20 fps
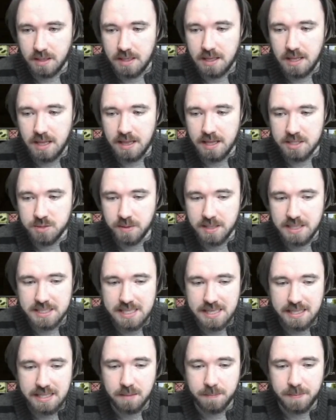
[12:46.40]
That's why there's a
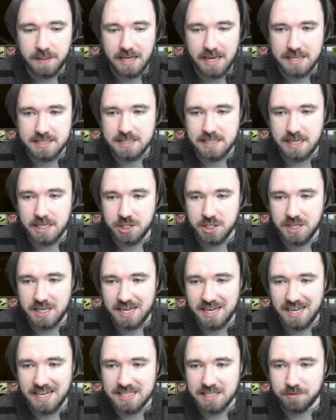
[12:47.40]
little bit of hesitation
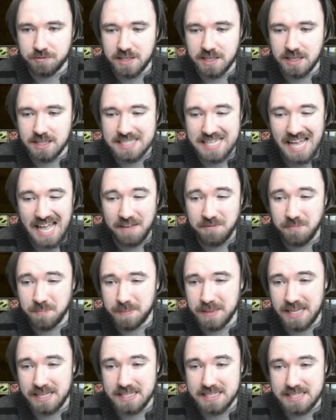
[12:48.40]
here, as I realise that I haven't
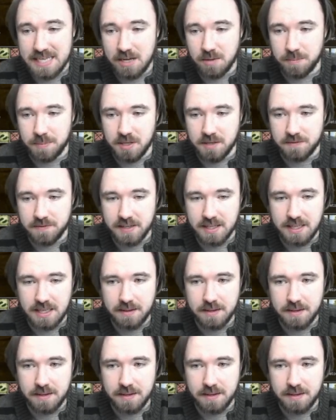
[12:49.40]
planned this out perfectly.